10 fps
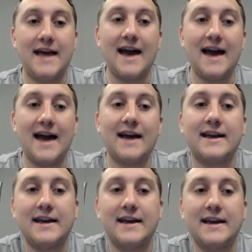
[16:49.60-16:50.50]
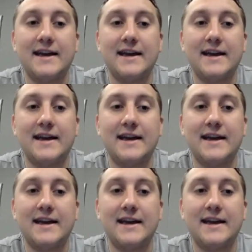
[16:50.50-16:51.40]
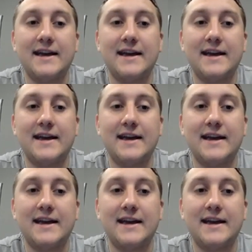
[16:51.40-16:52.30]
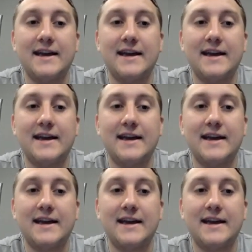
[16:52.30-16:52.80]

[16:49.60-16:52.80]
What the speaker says: Tech has tried 30 fourth downs this year.